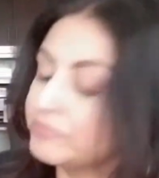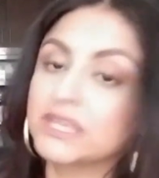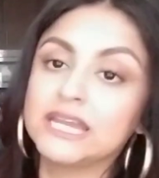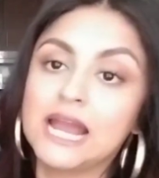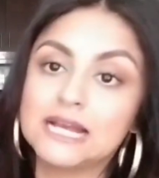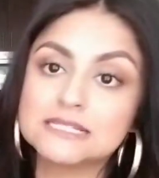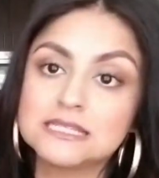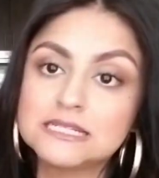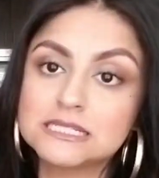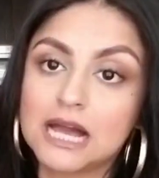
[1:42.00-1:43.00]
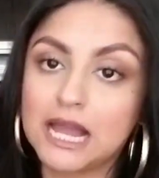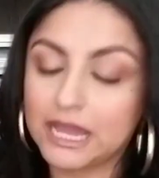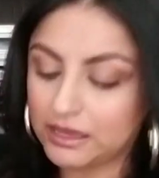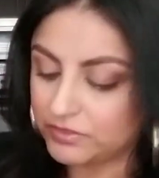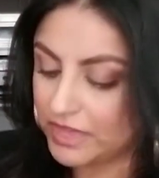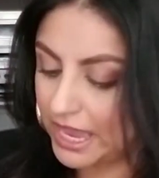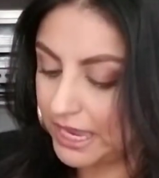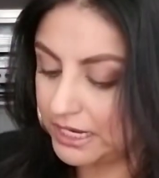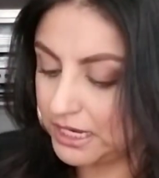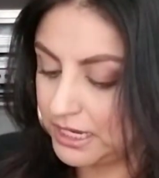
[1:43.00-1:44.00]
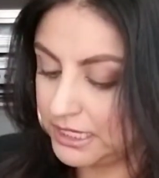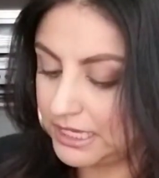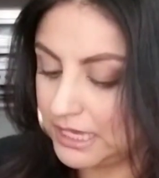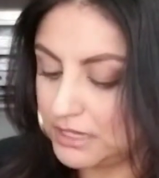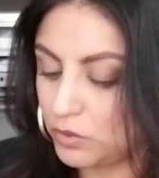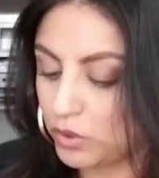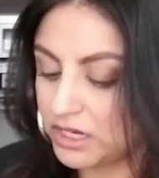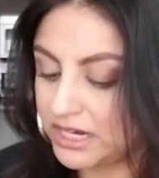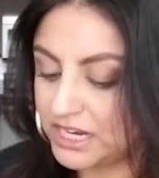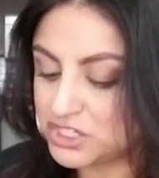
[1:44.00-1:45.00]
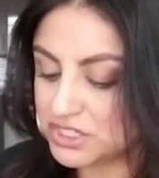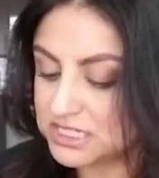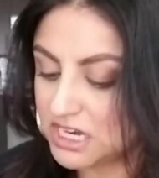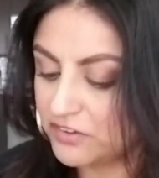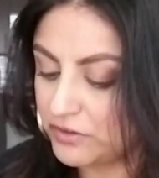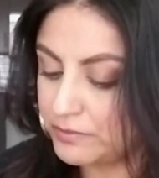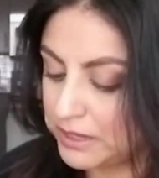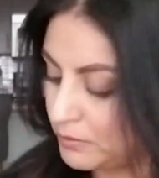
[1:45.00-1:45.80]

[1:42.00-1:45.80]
It has this guy that can organize your stuff a bit